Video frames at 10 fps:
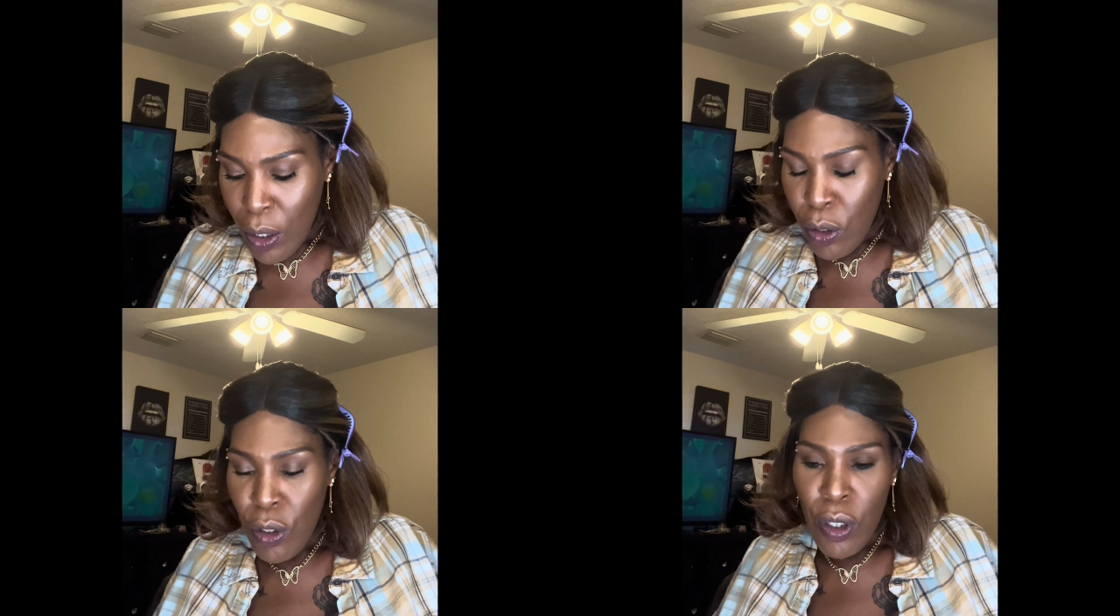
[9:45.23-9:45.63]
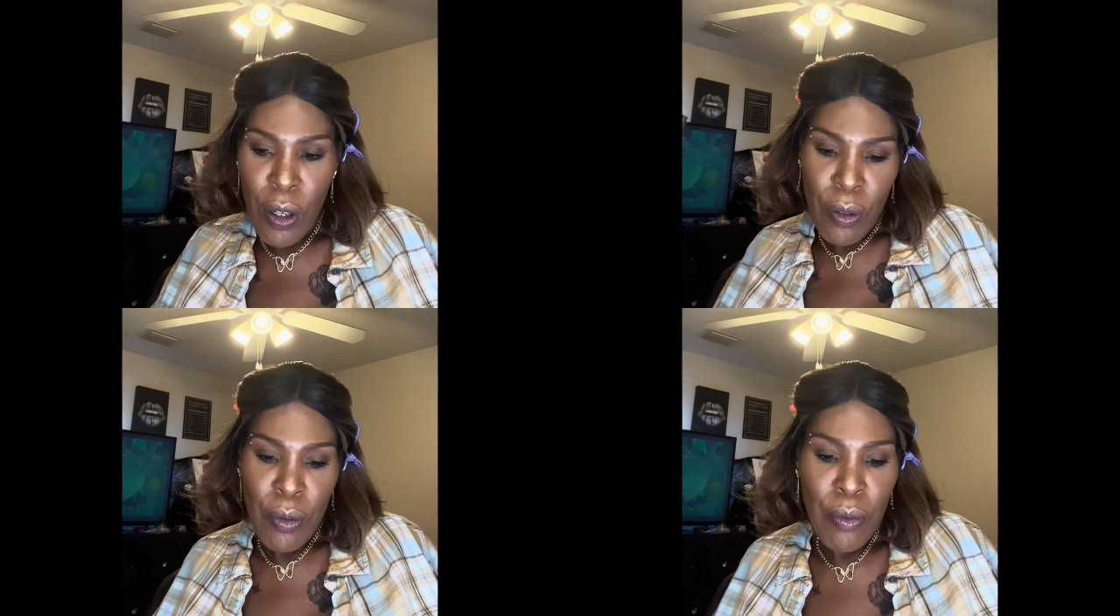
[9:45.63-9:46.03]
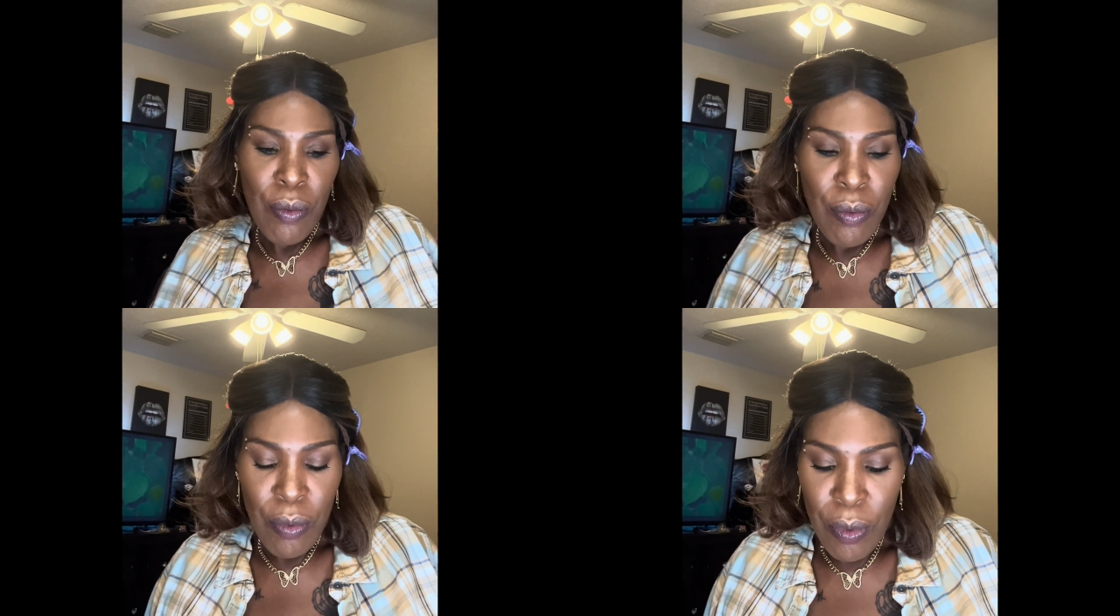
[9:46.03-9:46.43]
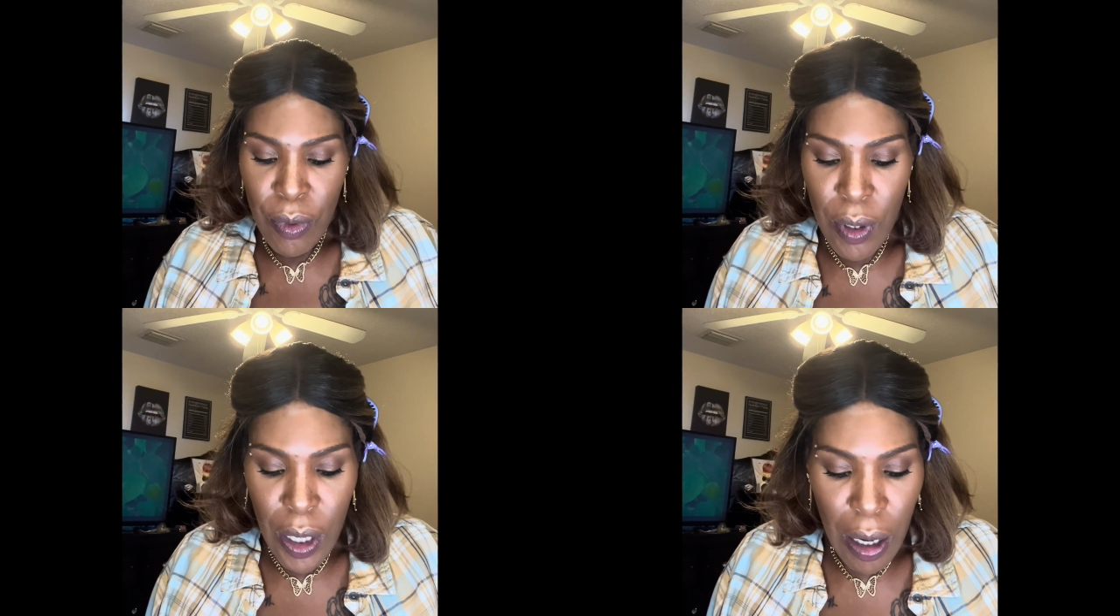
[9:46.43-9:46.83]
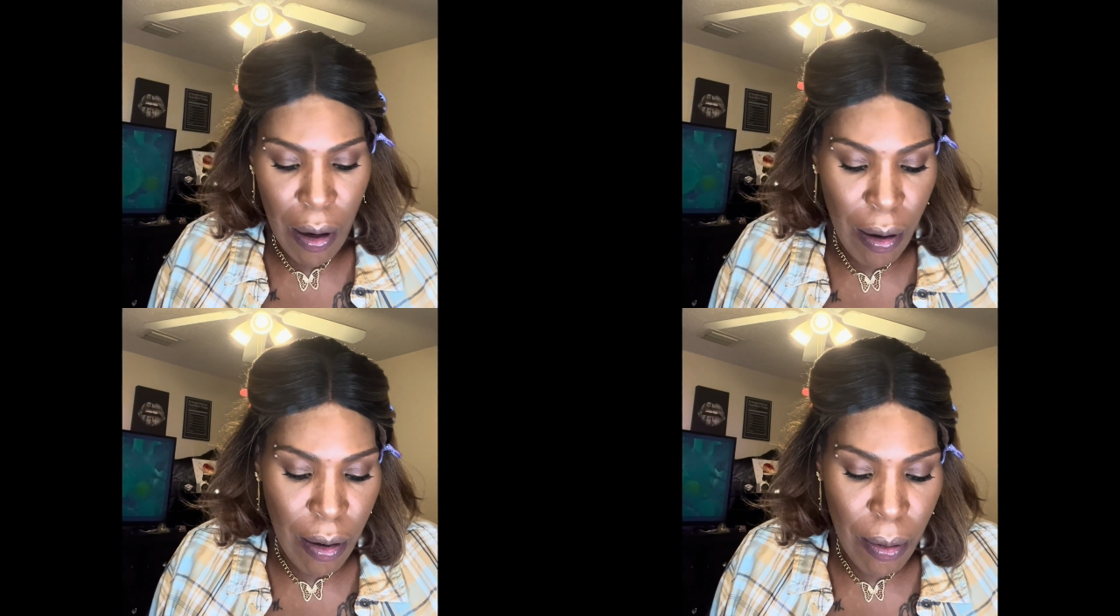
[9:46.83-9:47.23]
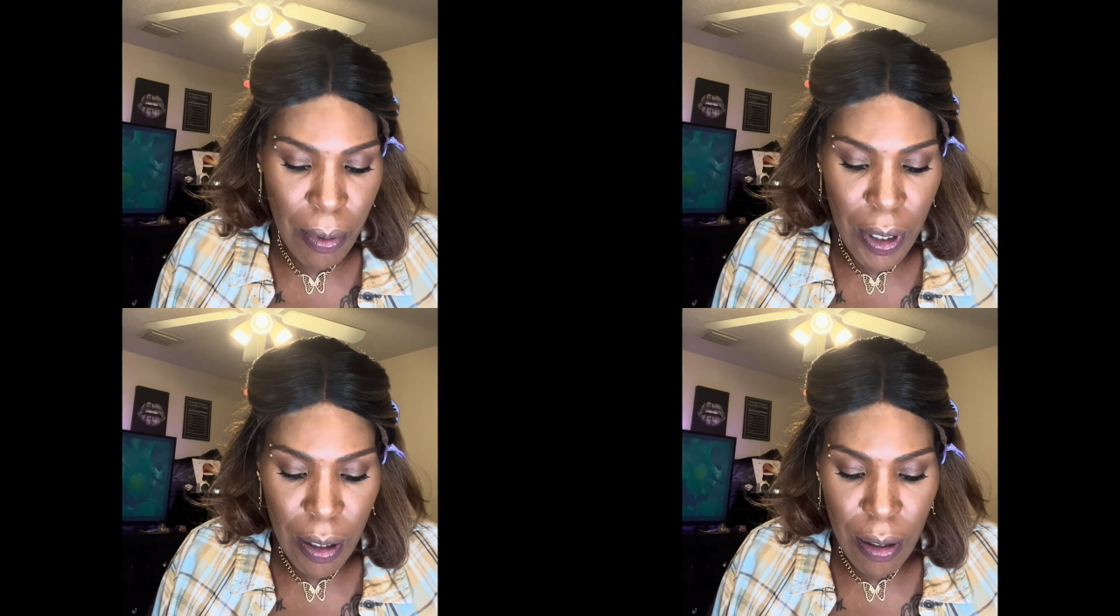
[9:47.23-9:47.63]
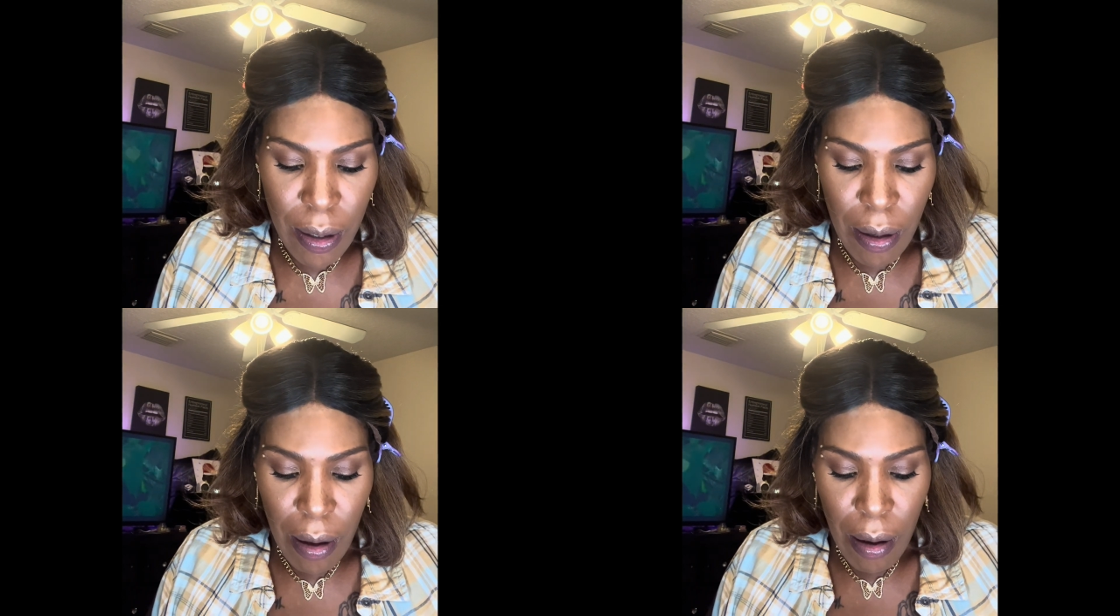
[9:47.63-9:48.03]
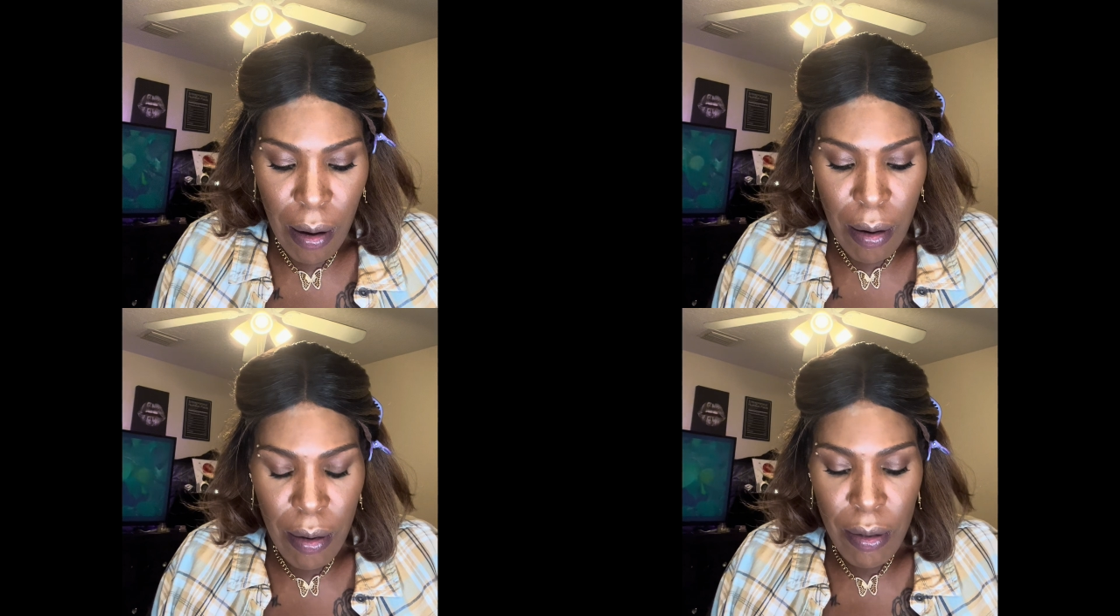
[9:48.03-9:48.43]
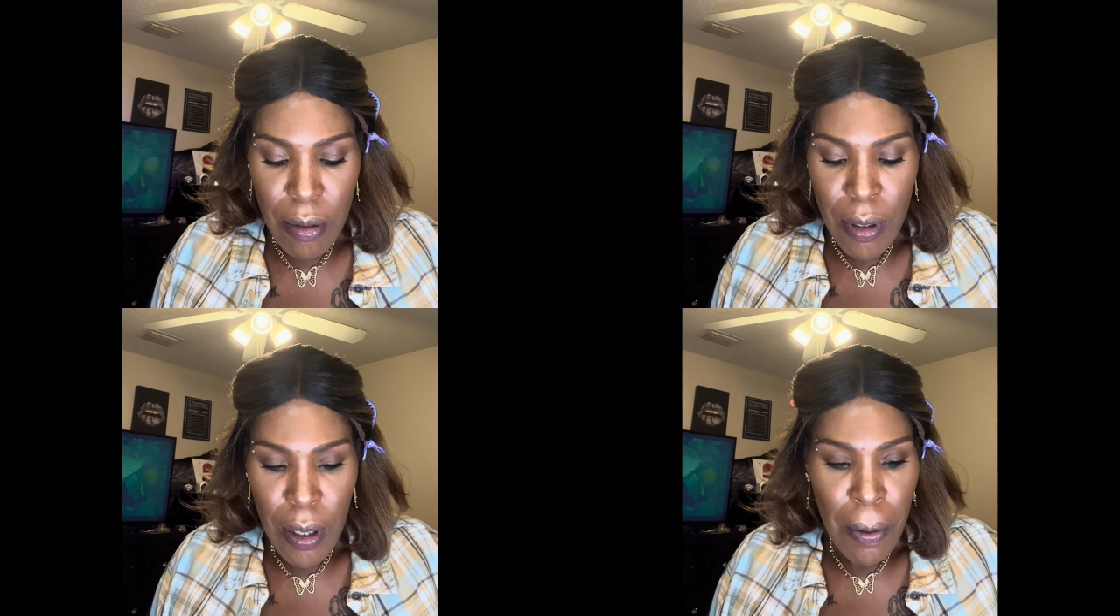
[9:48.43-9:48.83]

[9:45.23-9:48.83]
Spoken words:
So, there we go.